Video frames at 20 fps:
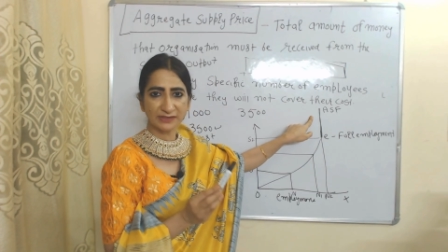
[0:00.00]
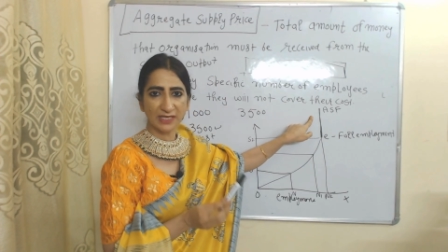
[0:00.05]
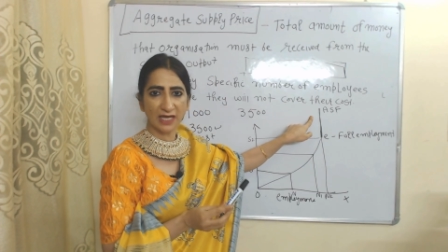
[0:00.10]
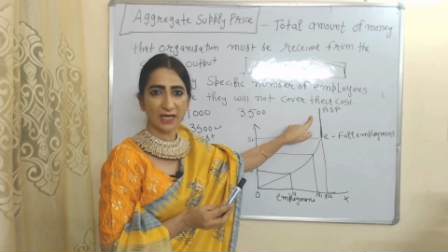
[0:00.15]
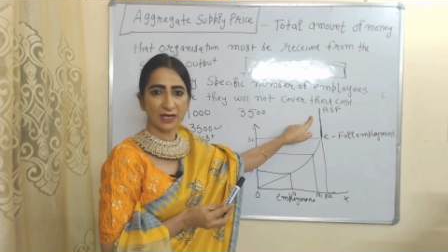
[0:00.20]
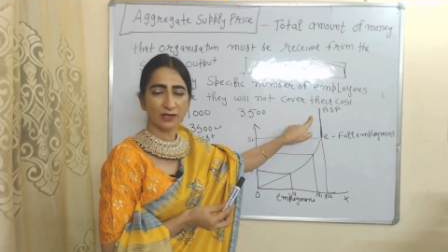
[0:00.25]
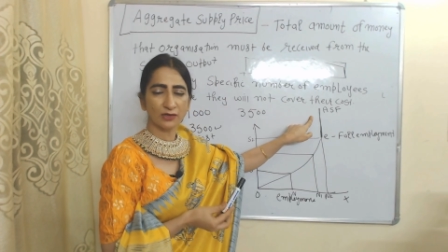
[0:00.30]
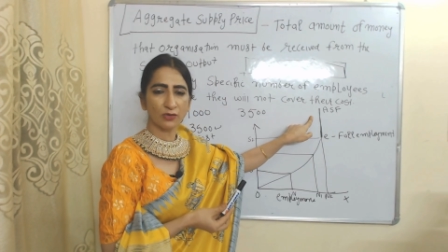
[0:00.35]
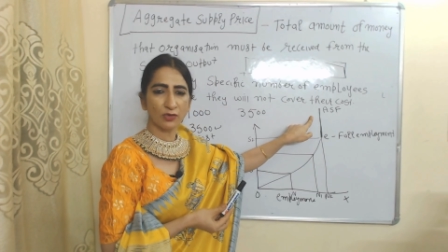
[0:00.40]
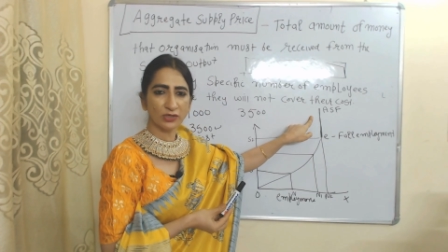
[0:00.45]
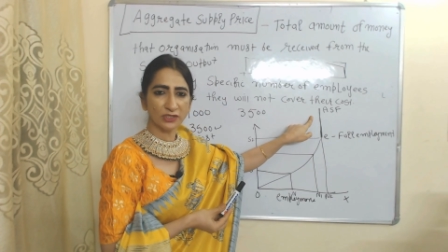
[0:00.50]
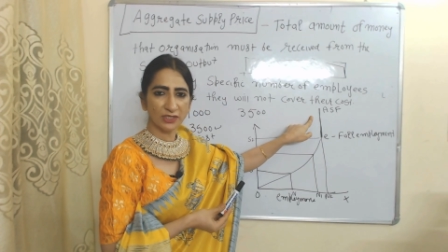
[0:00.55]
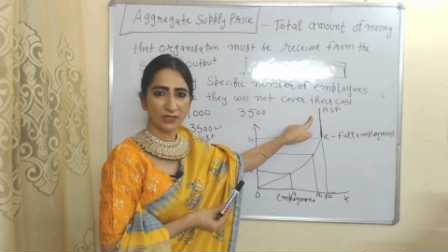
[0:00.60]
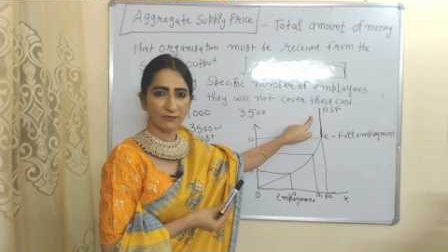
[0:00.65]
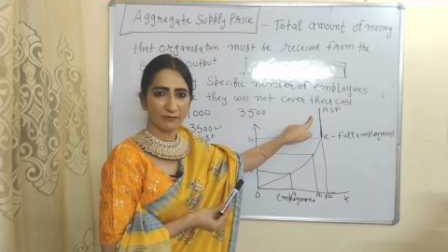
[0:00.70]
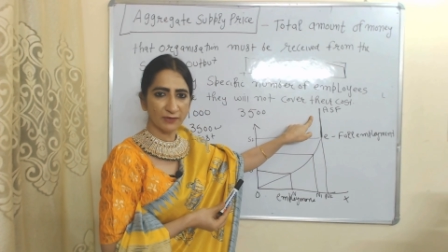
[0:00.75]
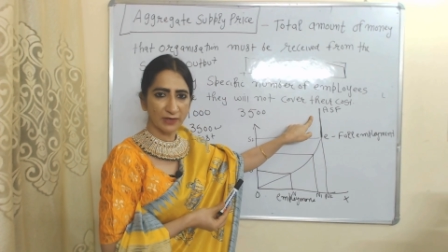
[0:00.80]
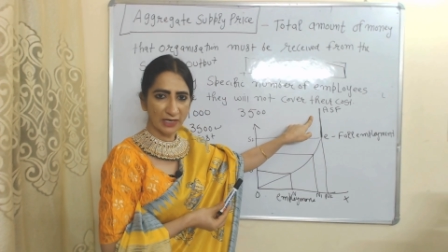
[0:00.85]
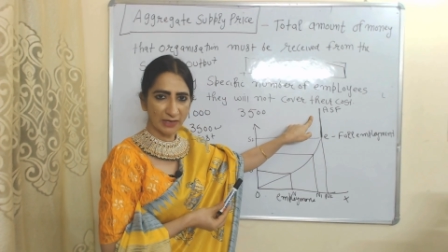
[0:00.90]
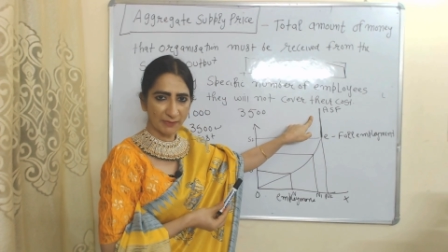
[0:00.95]
are not
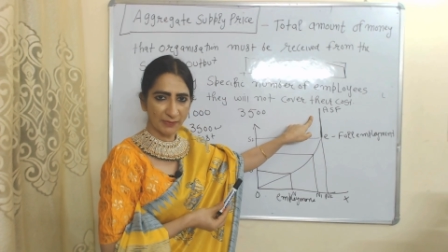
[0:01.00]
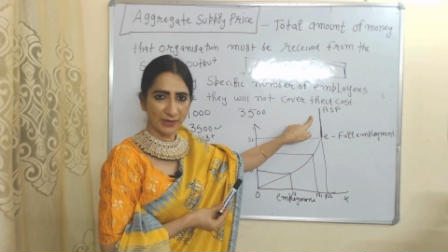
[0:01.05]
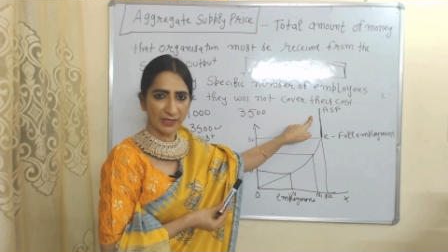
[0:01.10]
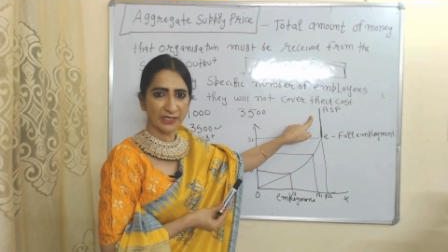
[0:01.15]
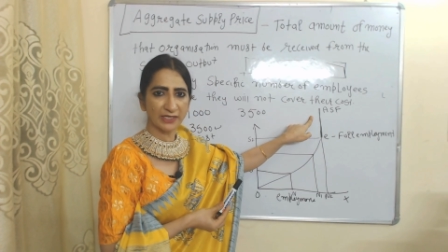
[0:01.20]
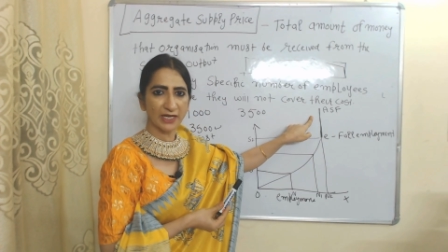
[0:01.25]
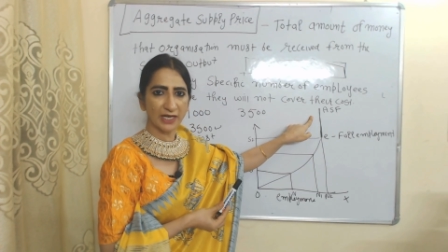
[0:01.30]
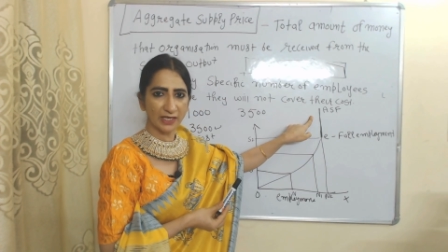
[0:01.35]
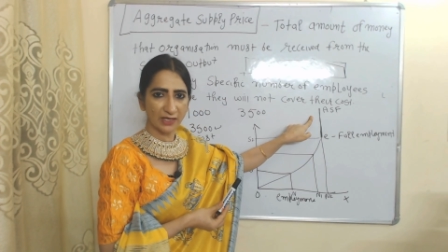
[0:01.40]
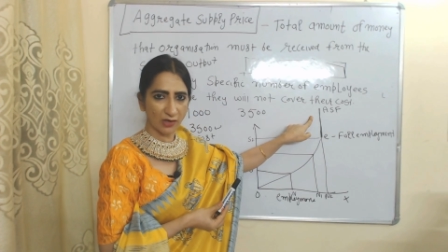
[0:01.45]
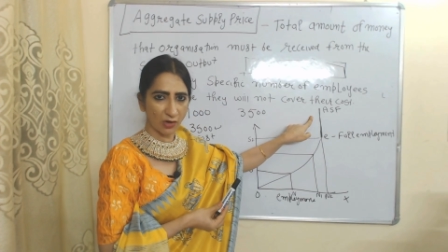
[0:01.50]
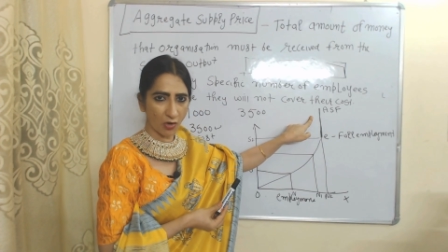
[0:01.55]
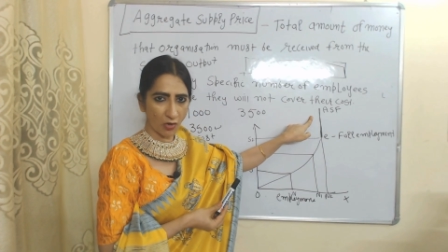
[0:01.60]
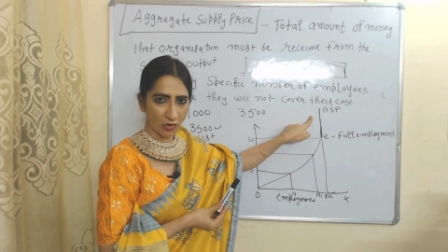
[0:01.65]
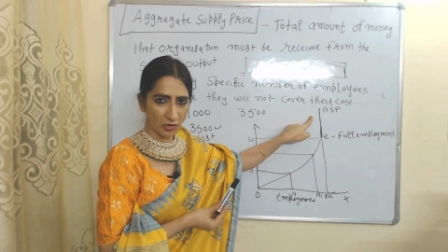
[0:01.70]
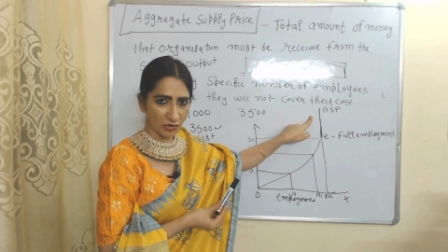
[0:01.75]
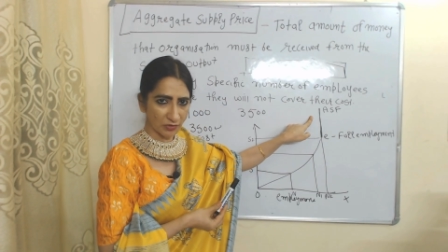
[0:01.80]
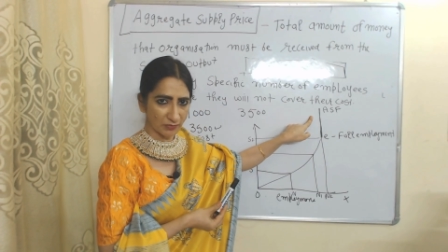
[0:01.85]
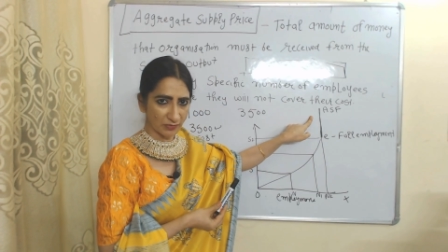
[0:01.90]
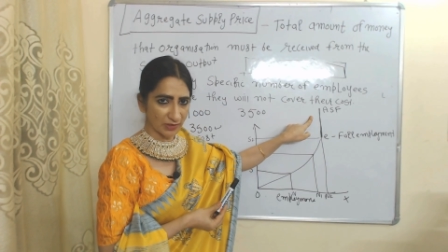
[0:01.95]
available in
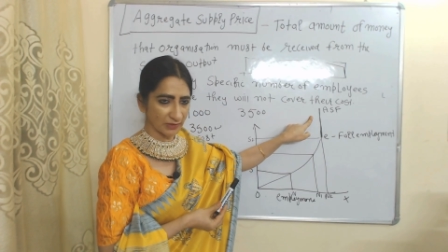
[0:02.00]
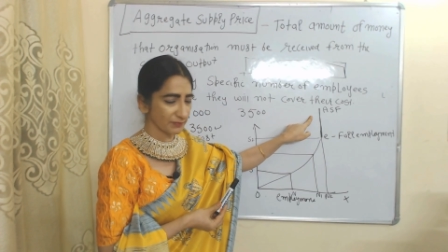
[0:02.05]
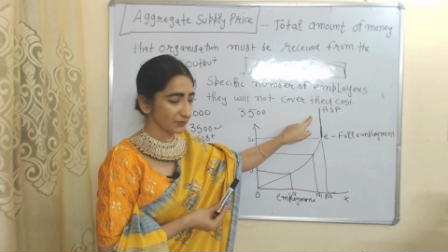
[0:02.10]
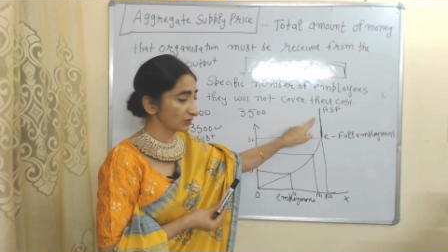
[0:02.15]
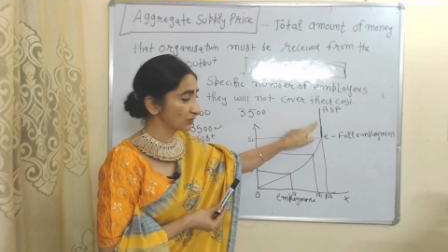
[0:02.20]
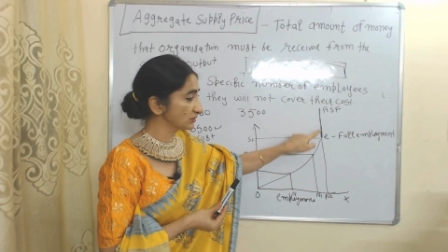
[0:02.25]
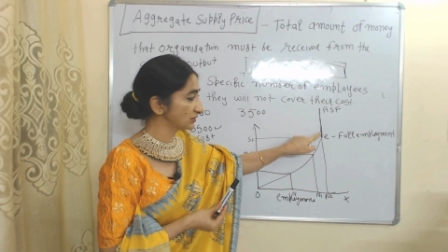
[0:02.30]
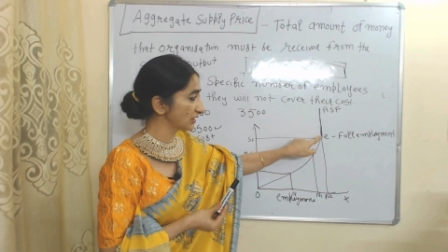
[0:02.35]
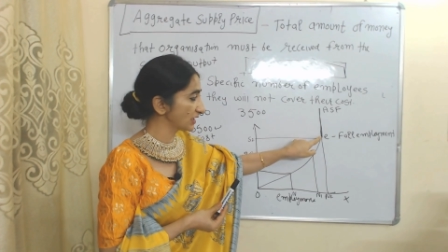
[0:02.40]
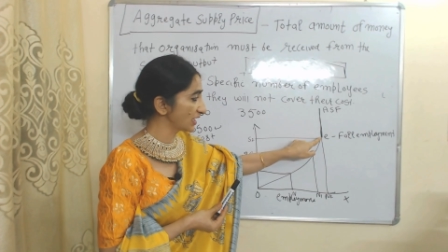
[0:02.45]
economy because